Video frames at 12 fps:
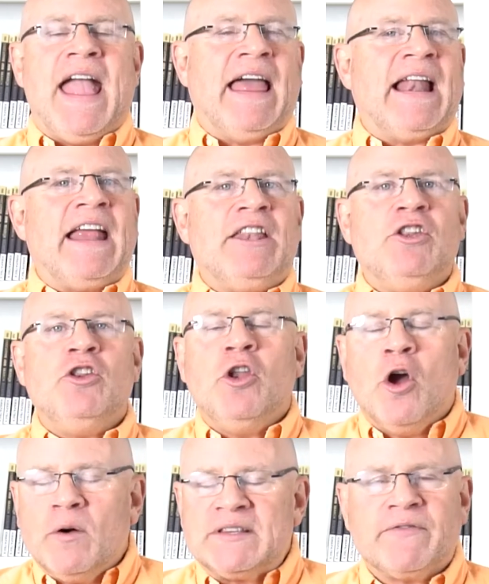And I
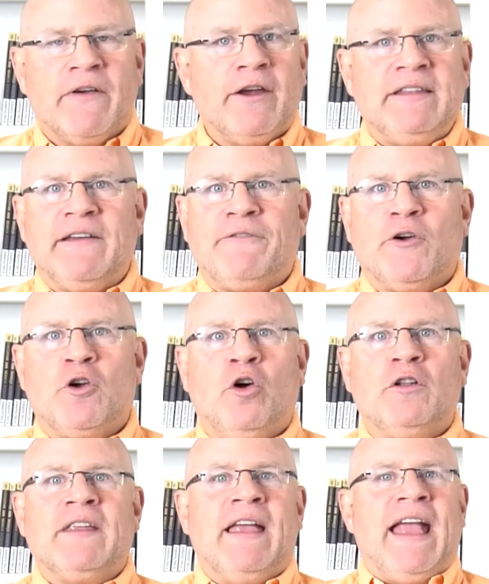know it's very
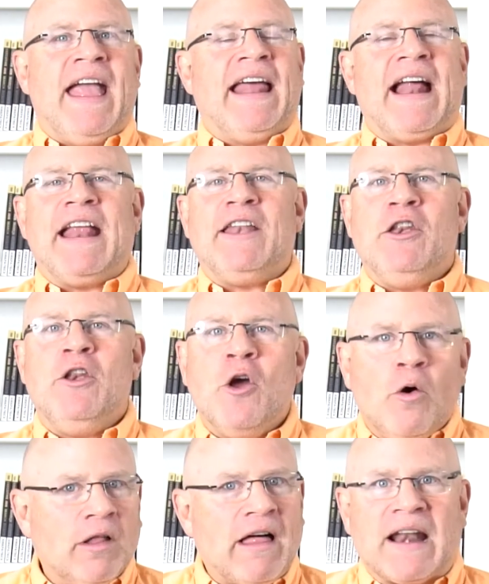difficult, and I
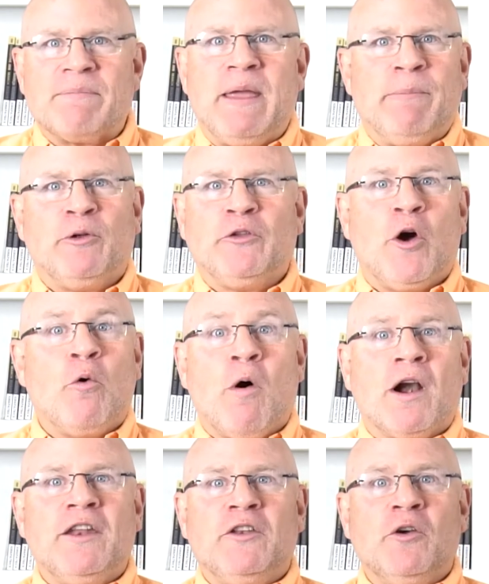know a lot of people don't
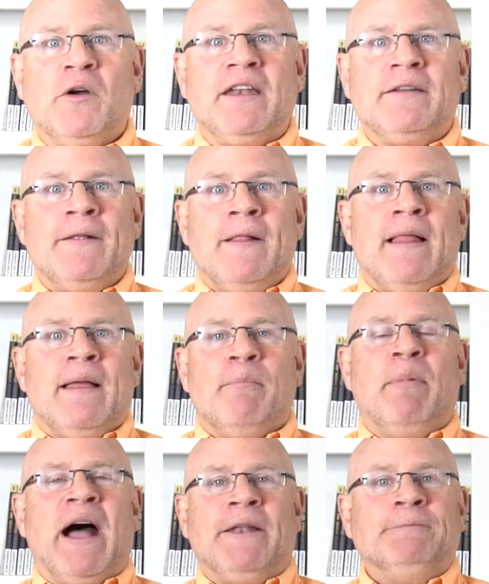want to do it,
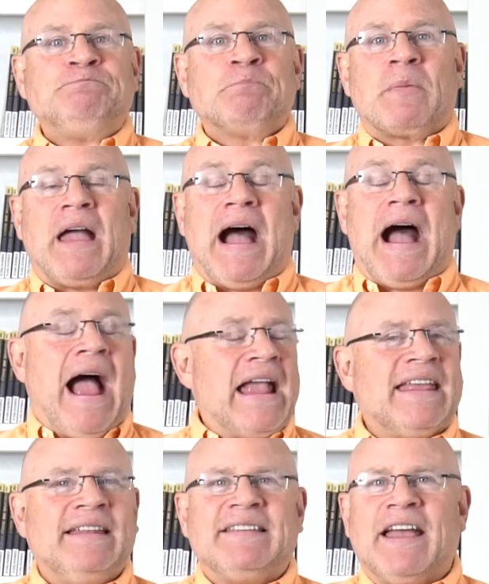but I
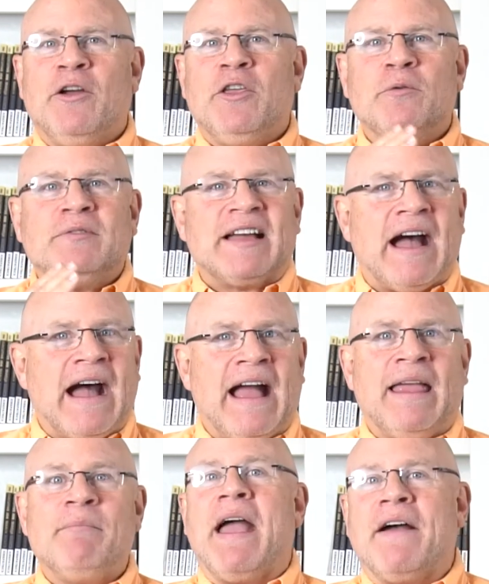can tell you
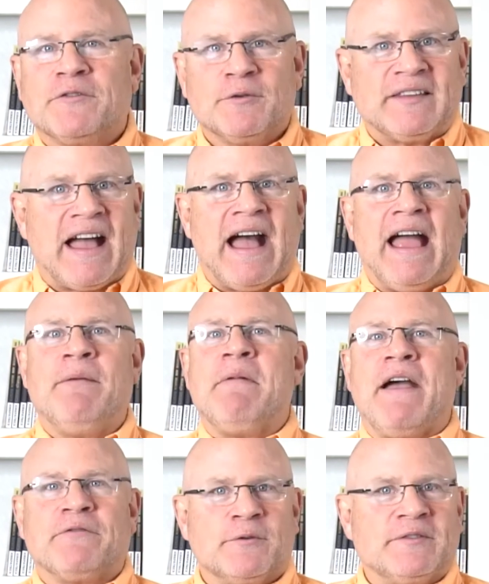time after time
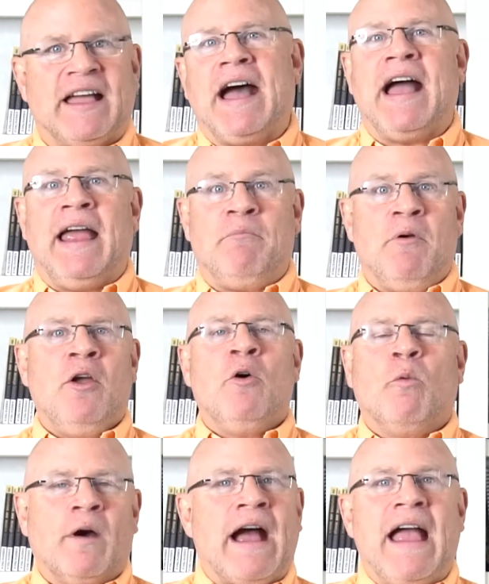after time
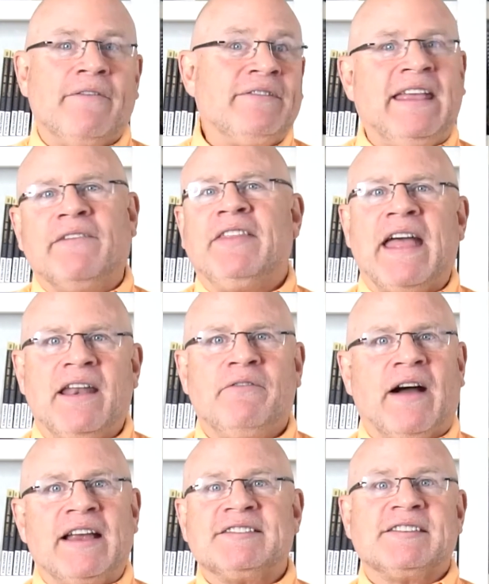where I have given that
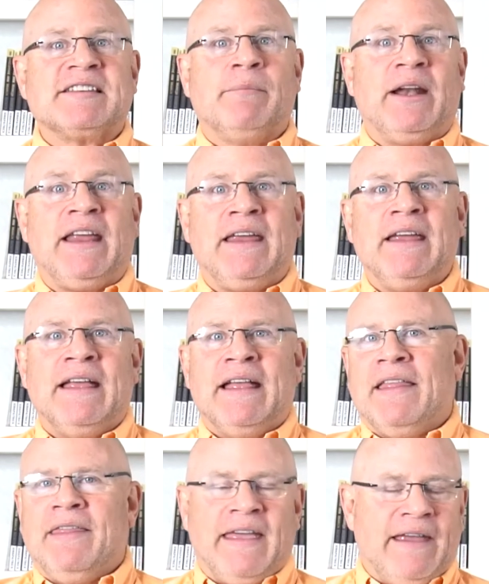advice to somebody,
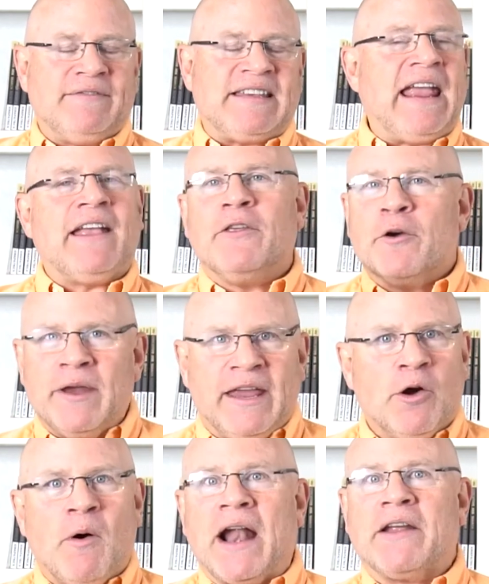they've taken their
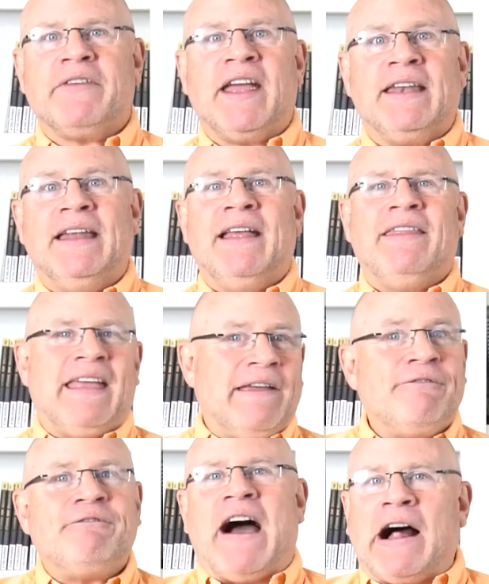ego out of it,
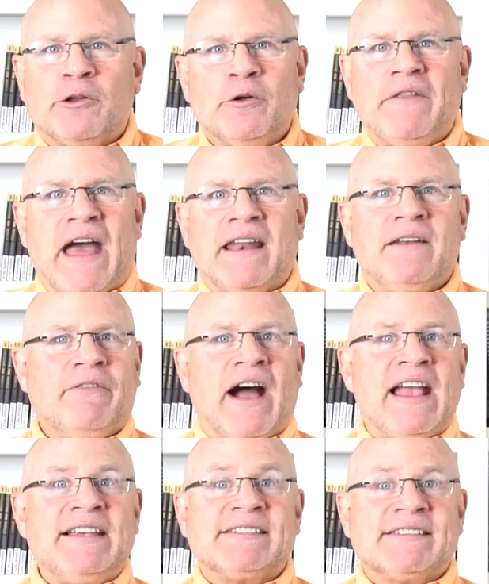they've followed that
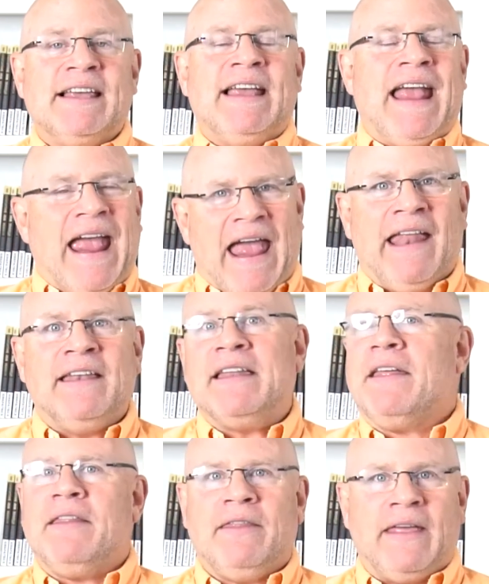advice, and
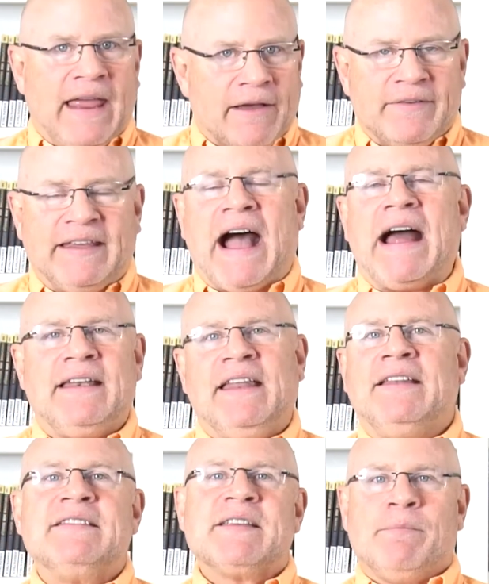they have gotten
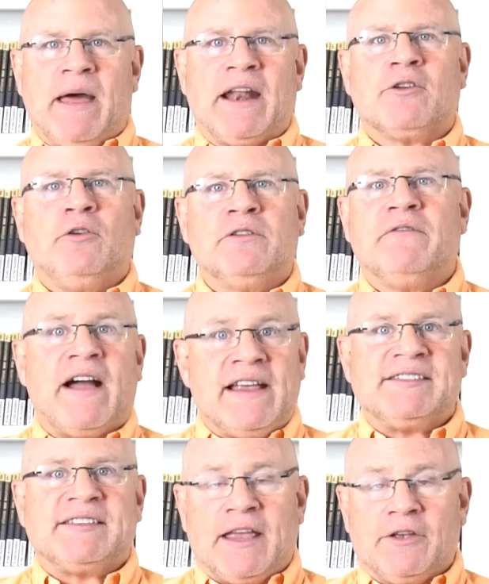into medical
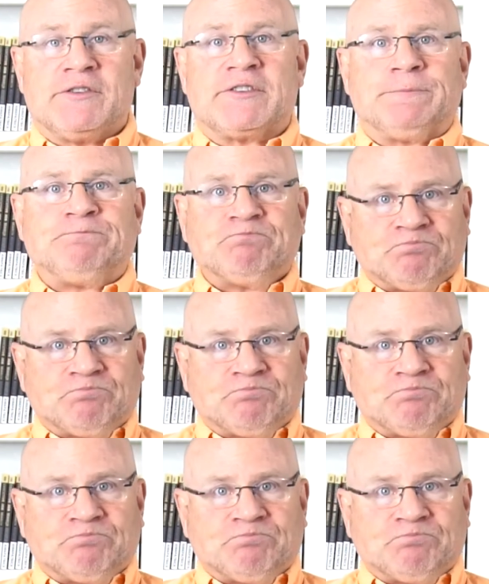device sales.